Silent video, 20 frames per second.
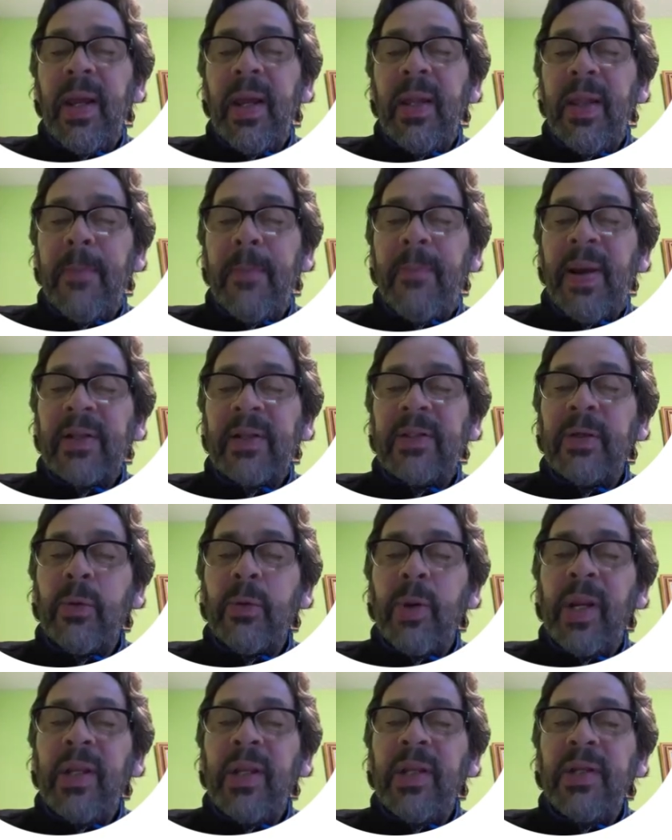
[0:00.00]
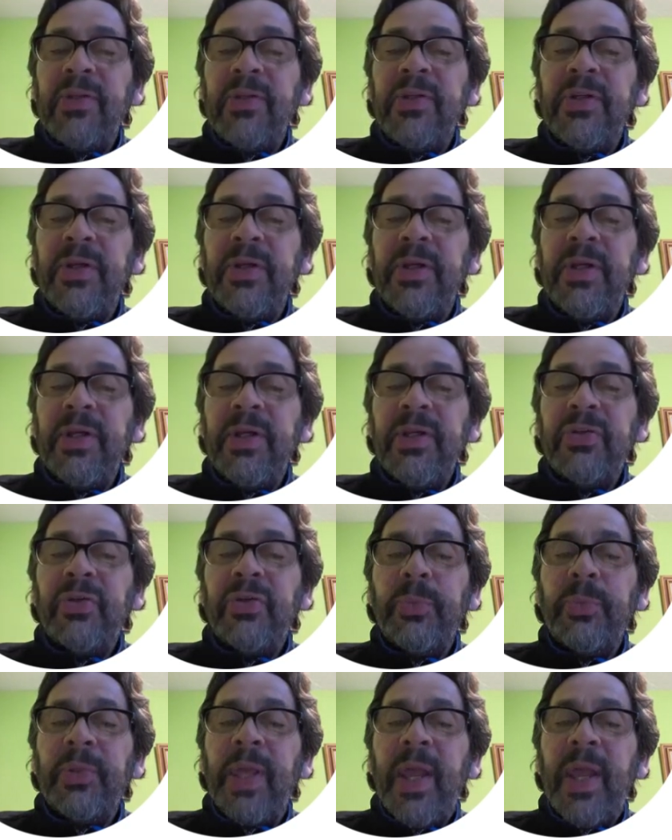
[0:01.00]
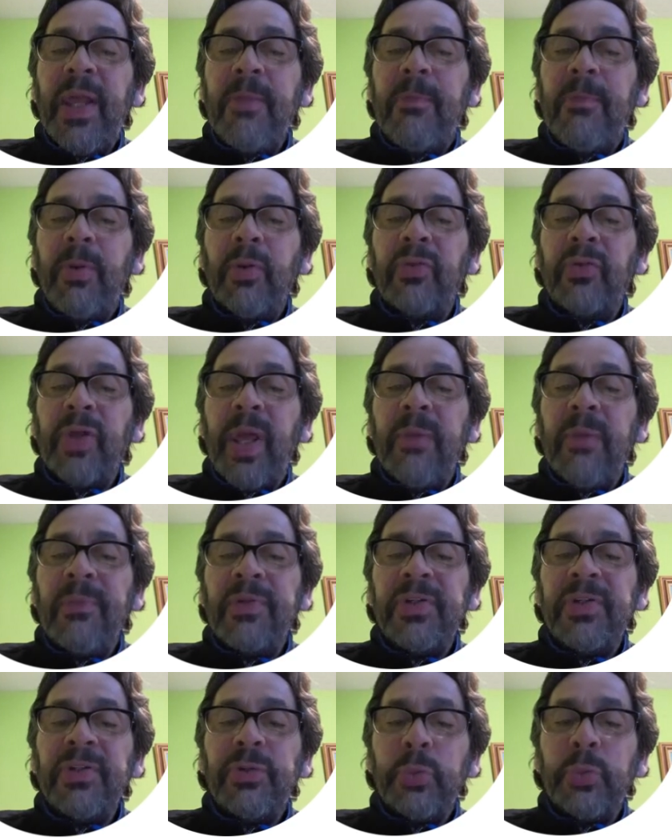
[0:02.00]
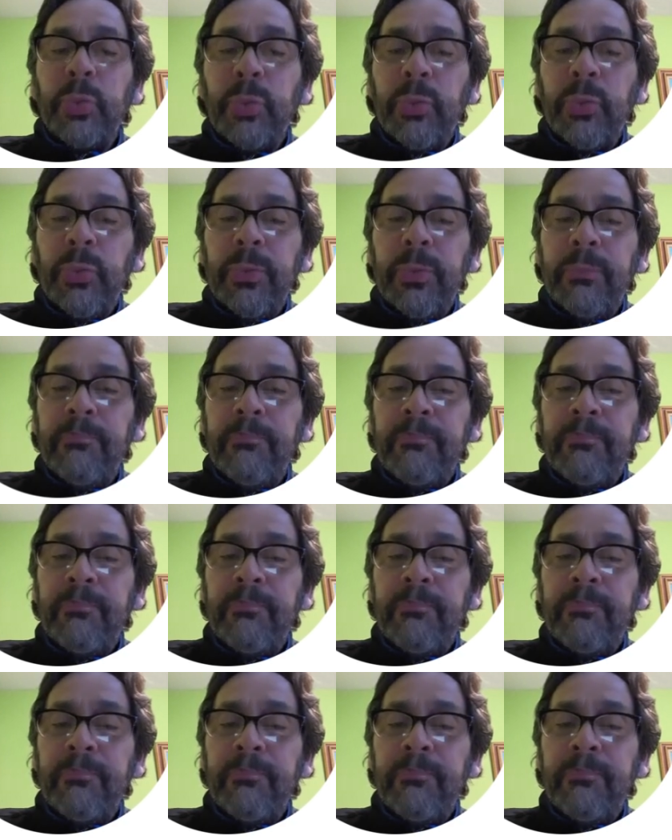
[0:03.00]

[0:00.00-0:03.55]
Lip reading: the particle energy E sub A plus mc2.